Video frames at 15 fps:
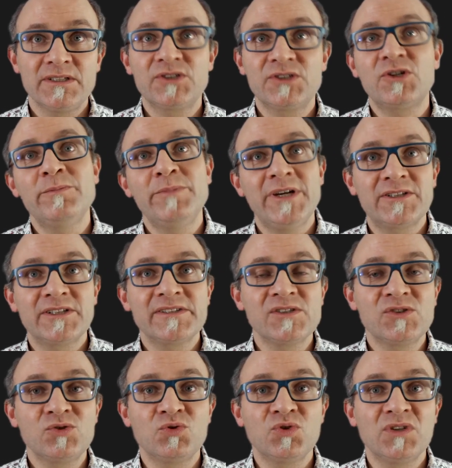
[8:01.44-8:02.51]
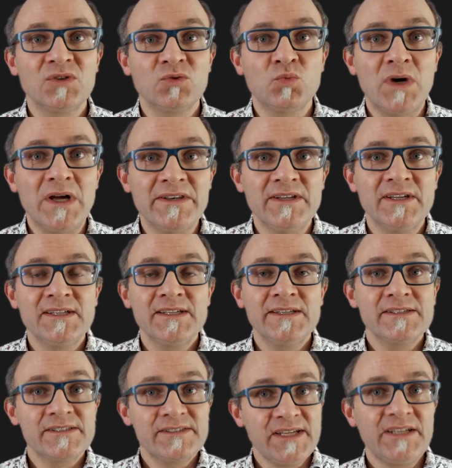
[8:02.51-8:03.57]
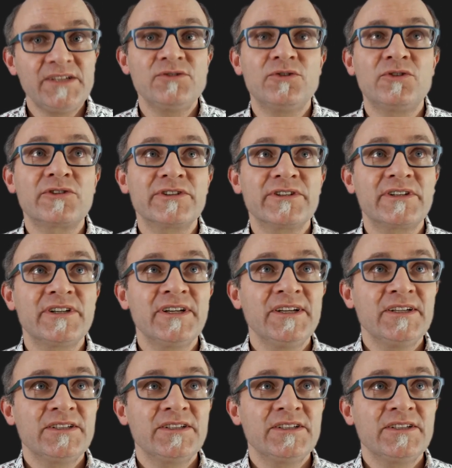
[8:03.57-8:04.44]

in comparison to one second-order